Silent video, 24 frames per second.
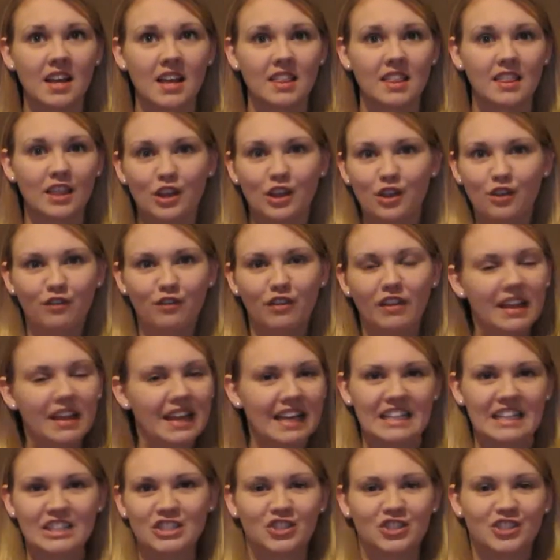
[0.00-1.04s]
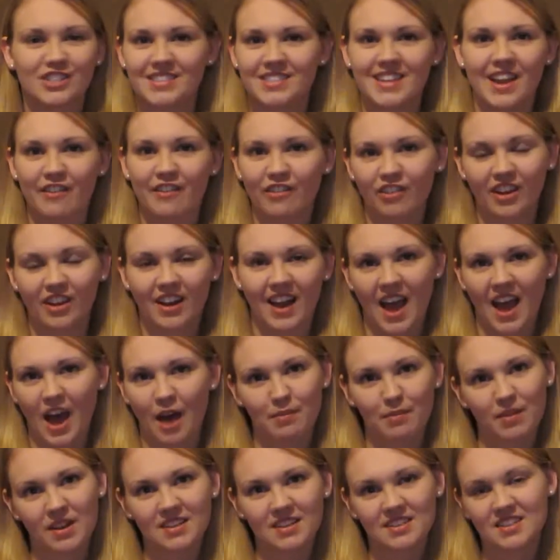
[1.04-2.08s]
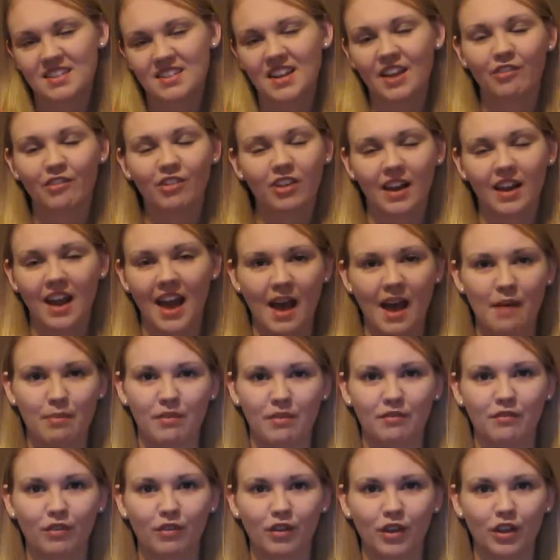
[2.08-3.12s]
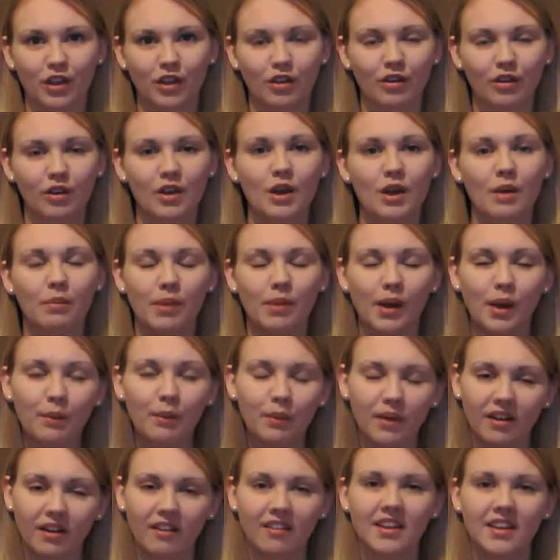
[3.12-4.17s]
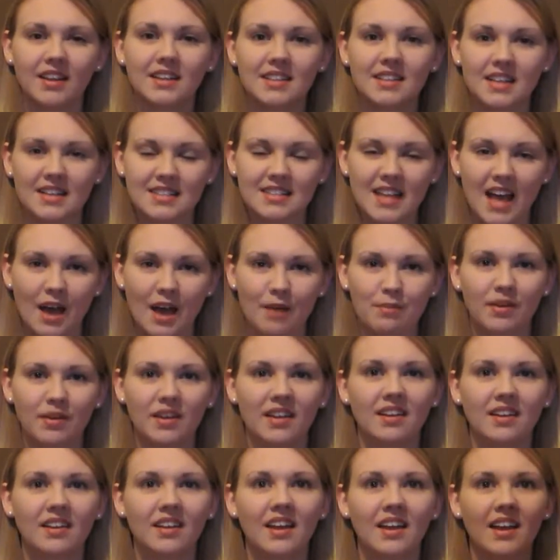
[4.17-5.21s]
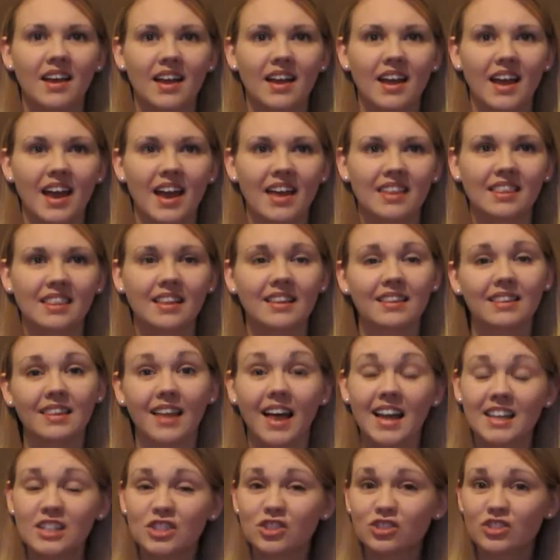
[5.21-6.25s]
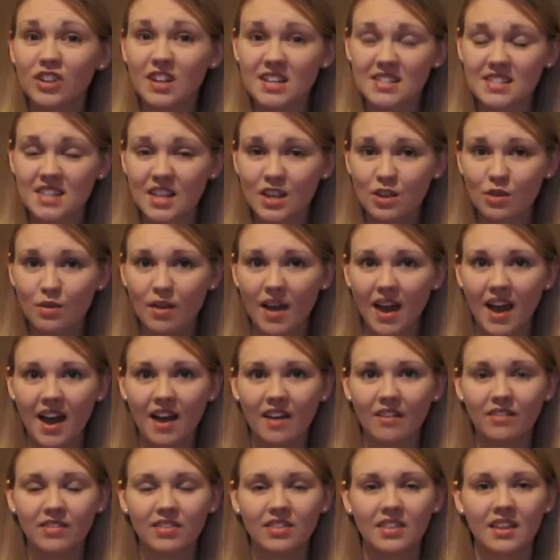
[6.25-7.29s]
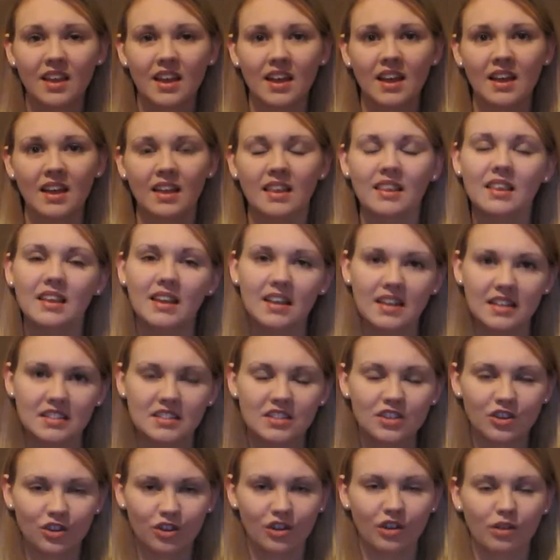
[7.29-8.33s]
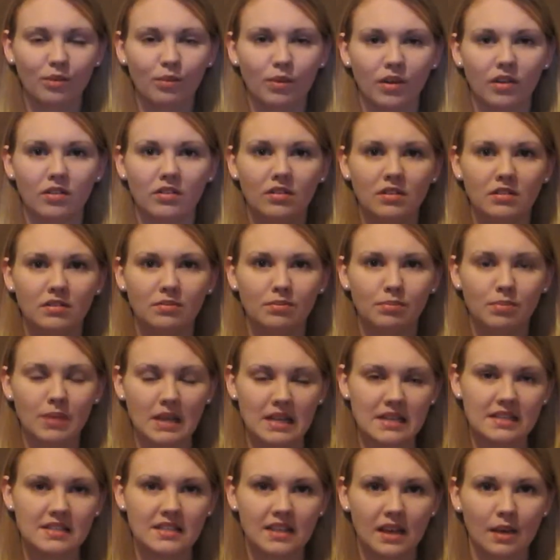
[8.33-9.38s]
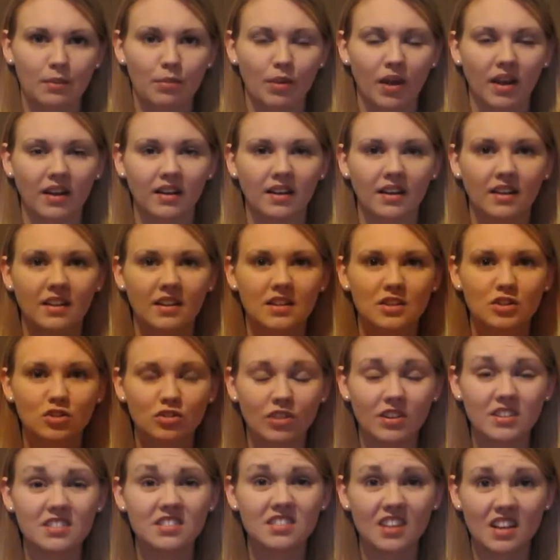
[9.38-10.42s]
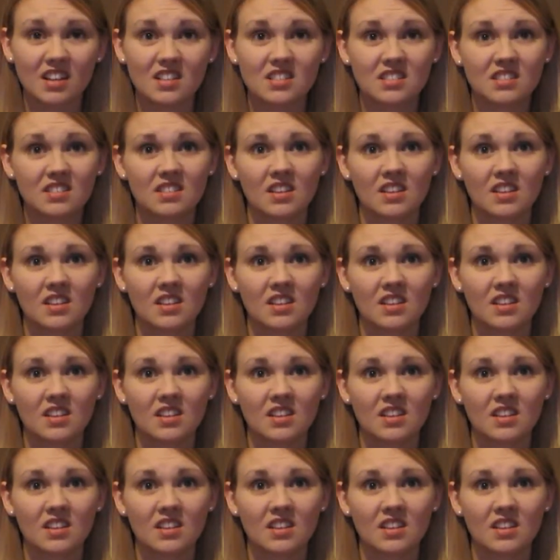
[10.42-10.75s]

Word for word: that you feel like it's just never going to happen. It's never going to happen for you. But it will. It does happen. And the less stress that you have, the easier it will be to get pregnant because stress does